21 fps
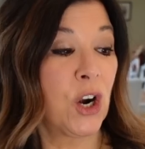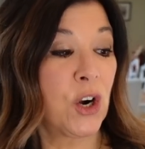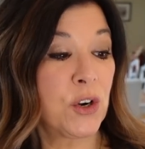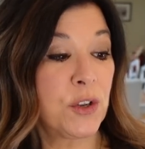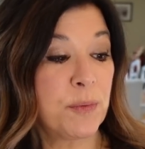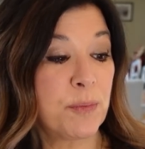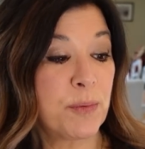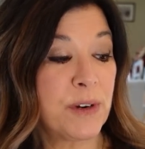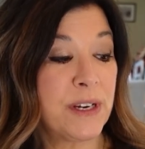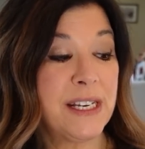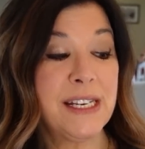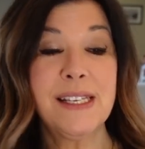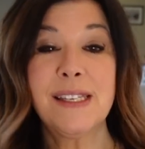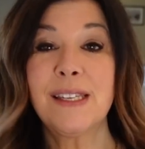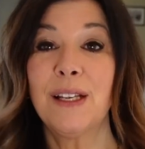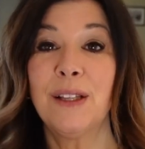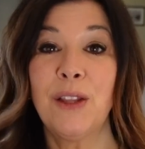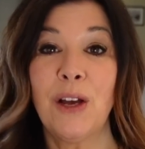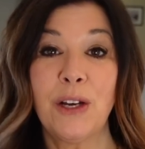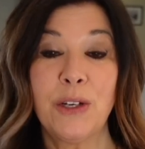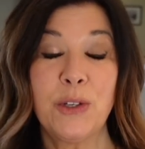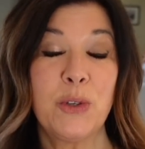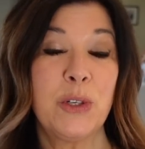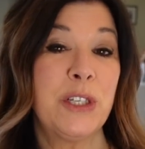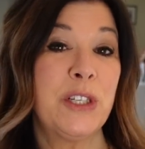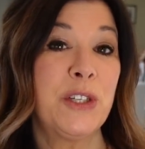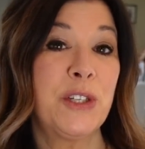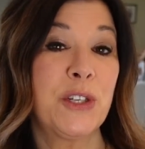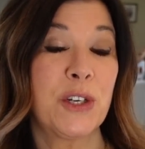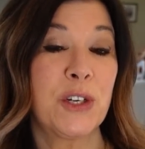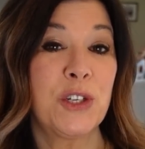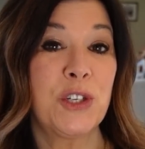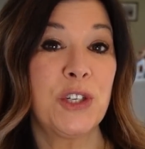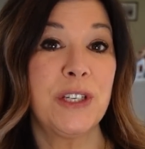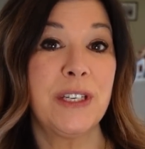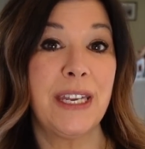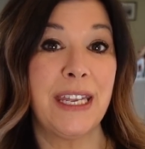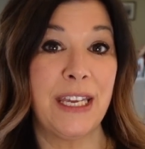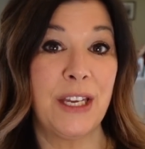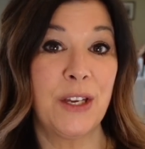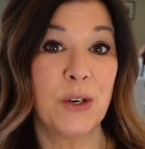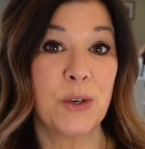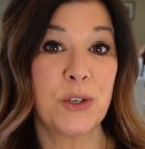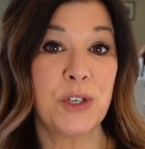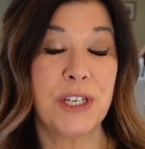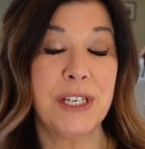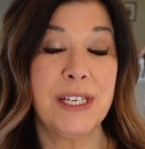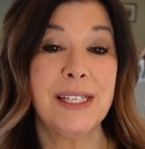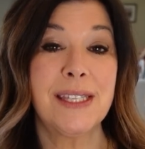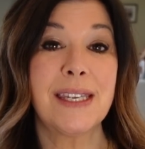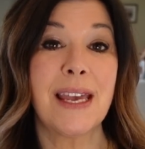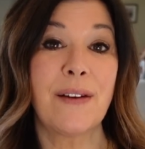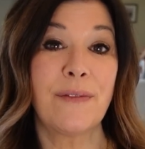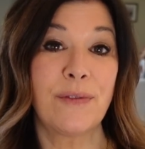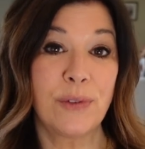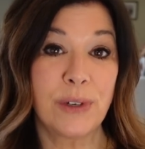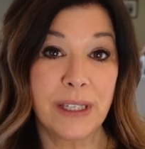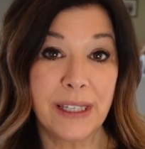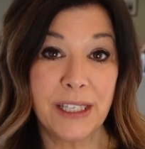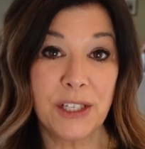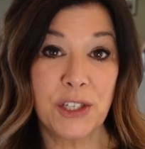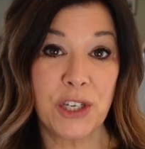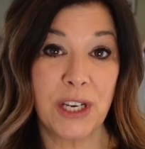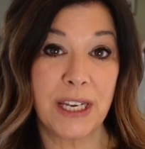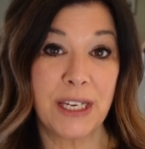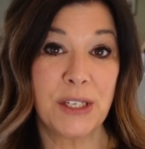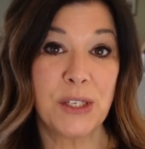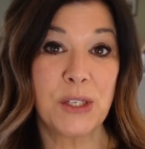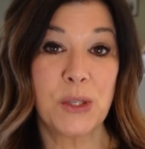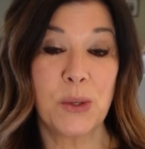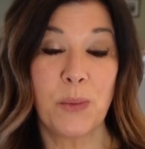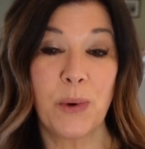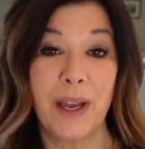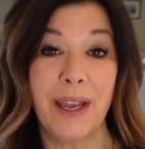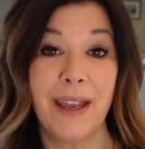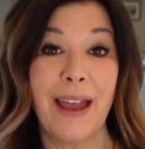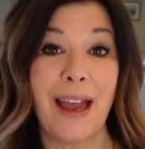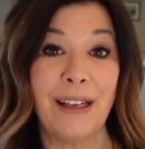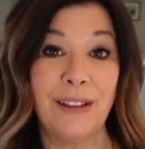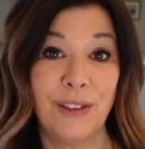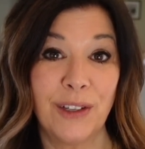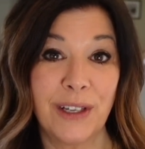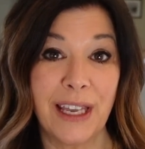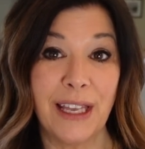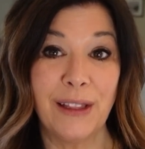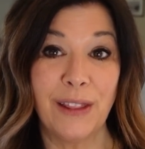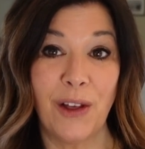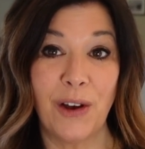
Earth Breeze Laundry Detergent Eco Sheets have really changed the way I look at